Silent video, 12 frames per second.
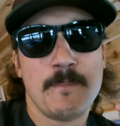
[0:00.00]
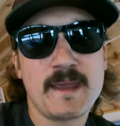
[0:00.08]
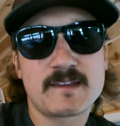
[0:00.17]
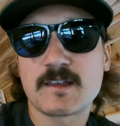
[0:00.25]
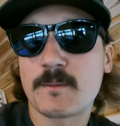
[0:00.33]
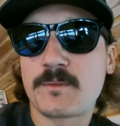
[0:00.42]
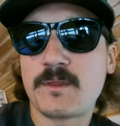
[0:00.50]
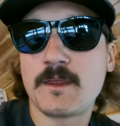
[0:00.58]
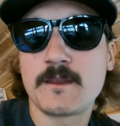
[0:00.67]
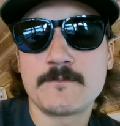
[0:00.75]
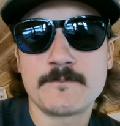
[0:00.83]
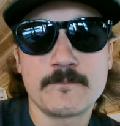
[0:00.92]
make
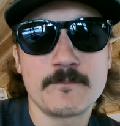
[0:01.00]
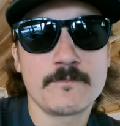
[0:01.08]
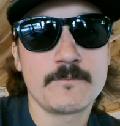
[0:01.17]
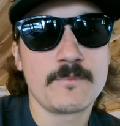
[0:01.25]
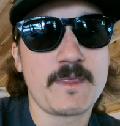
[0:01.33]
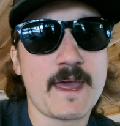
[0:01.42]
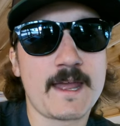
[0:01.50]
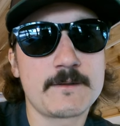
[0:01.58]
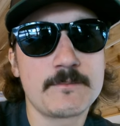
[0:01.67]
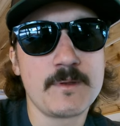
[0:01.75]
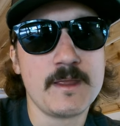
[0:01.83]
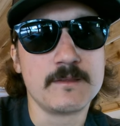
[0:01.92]
something
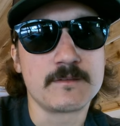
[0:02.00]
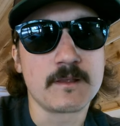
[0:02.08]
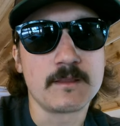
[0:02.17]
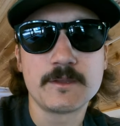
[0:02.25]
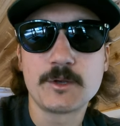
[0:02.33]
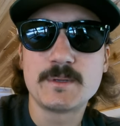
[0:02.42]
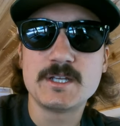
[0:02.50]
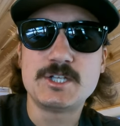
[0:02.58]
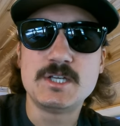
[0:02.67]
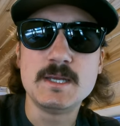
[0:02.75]
that is a little bit